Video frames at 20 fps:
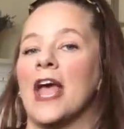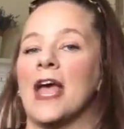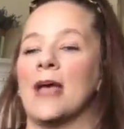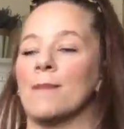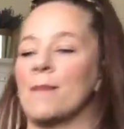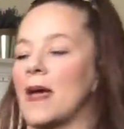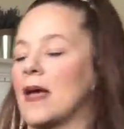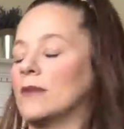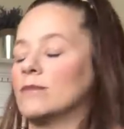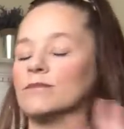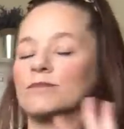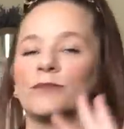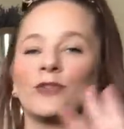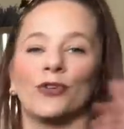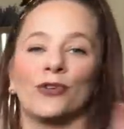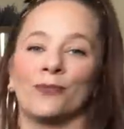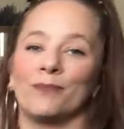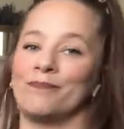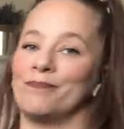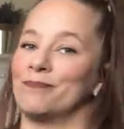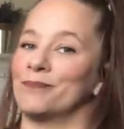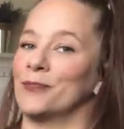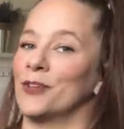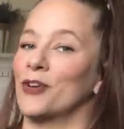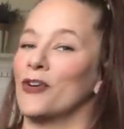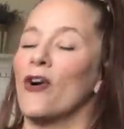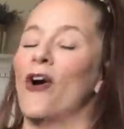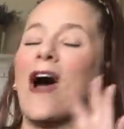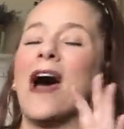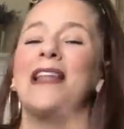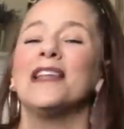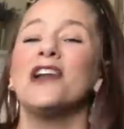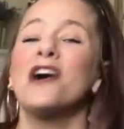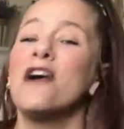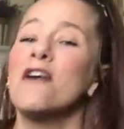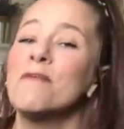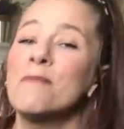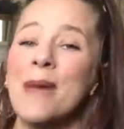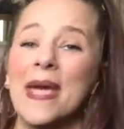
And I love